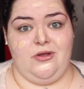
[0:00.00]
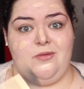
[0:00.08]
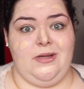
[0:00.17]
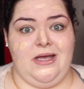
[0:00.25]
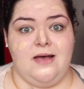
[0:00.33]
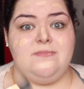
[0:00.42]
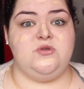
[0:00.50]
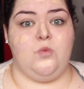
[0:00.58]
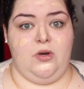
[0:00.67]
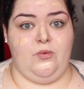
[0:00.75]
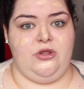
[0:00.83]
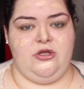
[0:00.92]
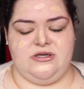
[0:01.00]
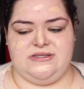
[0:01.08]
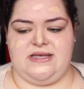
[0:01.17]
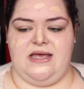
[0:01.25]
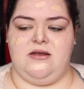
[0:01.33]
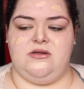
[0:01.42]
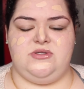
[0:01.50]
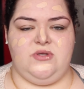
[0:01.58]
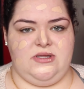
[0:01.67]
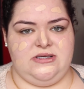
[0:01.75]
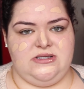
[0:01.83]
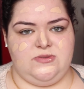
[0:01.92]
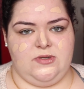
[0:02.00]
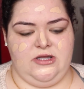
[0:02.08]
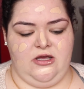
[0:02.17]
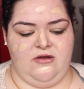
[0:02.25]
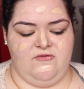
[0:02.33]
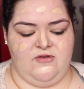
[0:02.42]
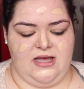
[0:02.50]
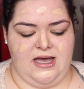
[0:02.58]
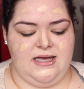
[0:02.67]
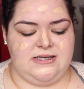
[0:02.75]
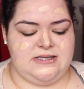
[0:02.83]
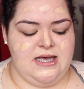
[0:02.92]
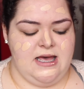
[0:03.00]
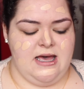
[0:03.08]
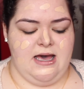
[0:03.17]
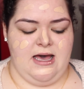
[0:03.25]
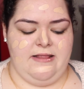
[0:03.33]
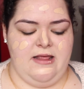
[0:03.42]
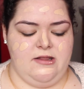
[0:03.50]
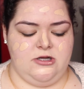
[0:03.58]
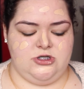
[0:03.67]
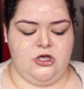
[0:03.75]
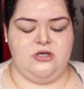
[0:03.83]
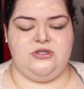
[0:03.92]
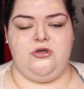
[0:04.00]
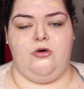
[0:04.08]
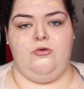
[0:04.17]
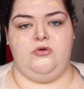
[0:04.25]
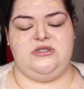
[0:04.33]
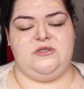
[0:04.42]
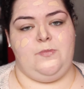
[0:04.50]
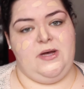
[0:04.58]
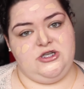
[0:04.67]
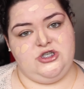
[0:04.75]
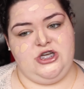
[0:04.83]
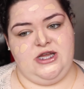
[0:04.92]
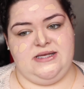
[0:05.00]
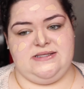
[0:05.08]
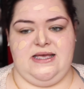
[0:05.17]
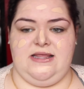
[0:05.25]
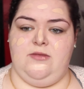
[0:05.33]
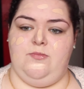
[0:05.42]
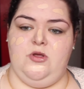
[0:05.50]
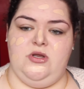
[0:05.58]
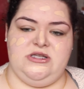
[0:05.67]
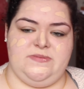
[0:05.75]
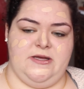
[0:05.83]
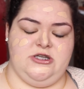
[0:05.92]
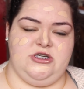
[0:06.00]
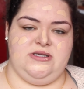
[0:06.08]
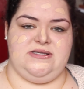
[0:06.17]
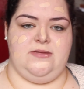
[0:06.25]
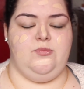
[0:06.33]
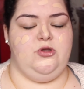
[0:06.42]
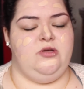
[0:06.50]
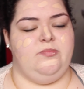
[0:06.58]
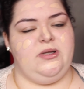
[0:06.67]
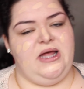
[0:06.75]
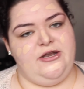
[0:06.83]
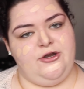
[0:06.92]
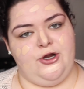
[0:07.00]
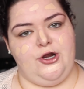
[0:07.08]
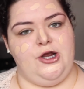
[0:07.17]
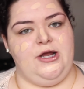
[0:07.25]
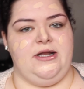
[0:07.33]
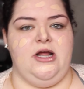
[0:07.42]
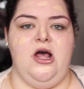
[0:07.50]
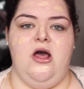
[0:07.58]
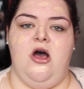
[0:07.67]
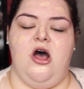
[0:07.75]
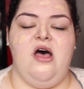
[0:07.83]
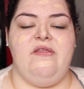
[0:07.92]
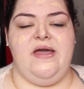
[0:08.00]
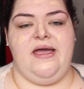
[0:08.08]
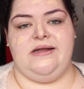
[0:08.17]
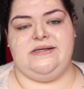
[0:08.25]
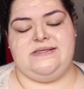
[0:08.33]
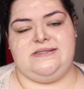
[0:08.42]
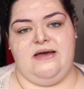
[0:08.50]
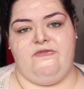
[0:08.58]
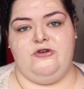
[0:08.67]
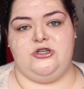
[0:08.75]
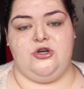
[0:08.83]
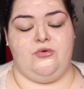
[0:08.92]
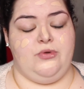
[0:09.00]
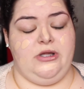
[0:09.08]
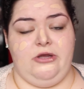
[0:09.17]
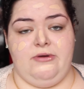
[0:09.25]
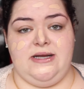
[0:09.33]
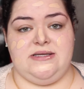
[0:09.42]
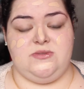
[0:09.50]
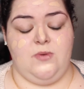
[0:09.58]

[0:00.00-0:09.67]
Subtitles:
becomes one with your skin. So this is really good for that. And then there's also sponges like the beauty sponges and beauty blender and all that kind of stuff, which are really great as